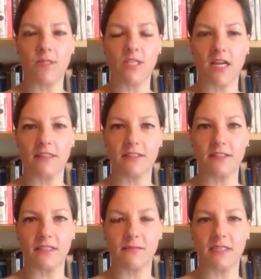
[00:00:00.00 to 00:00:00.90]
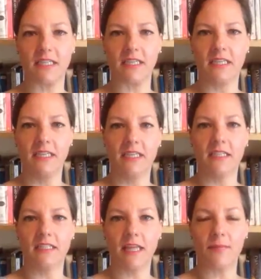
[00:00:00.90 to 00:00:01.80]
challenges me,
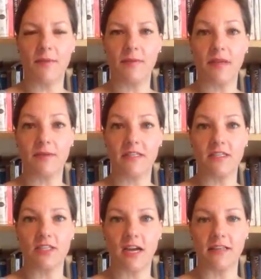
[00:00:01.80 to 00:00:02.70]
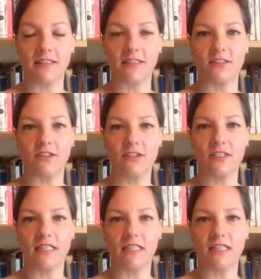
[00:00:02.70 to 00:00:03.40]
let me be up to the challenge.